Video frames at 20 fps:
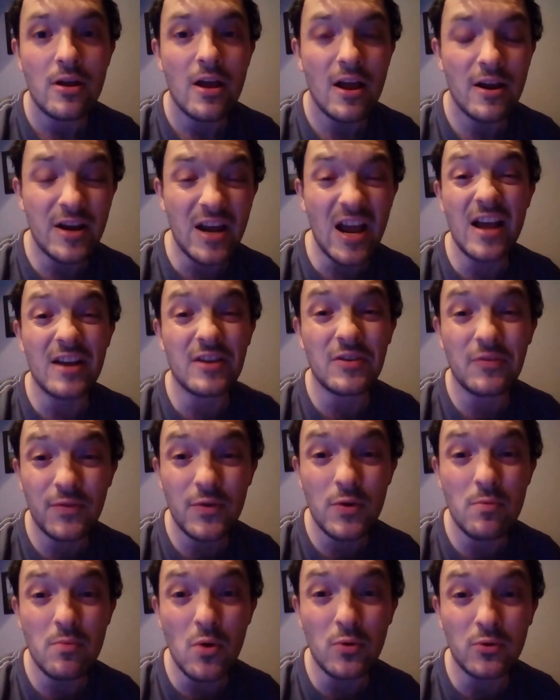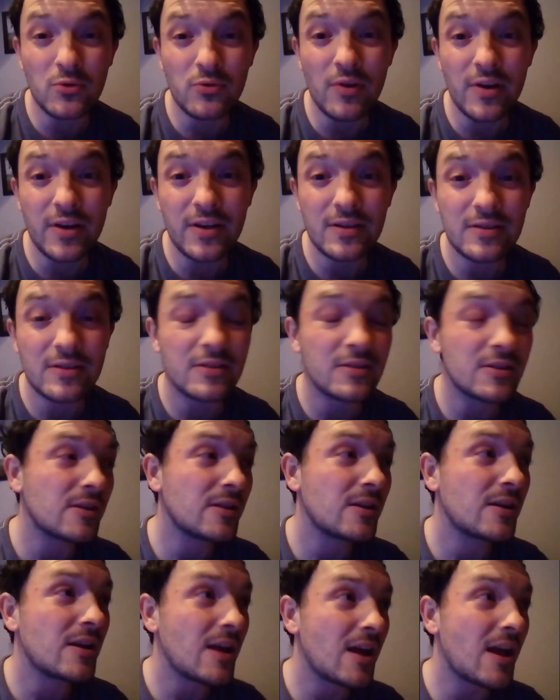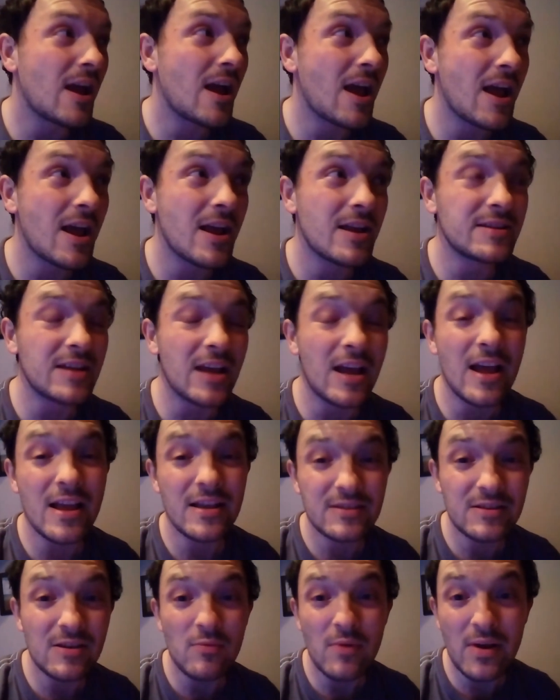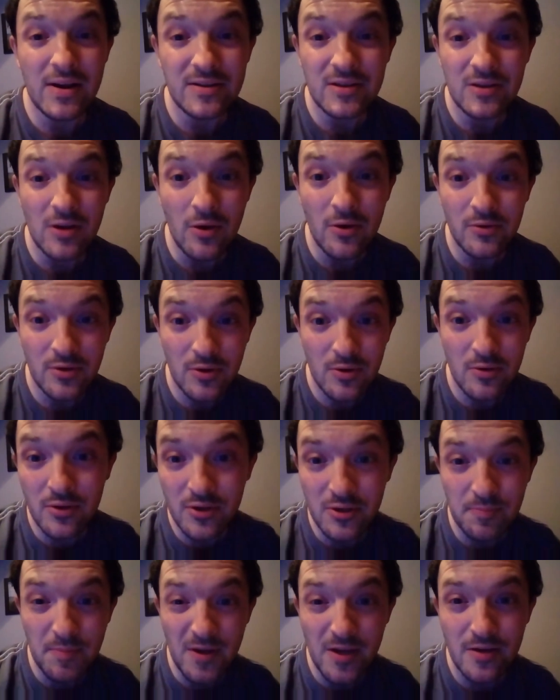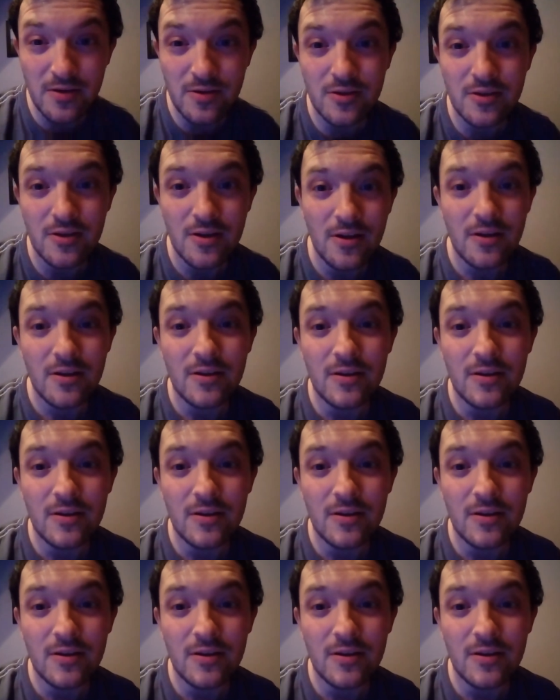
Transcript: And I had a few more drinks, and as I went to go do the speech,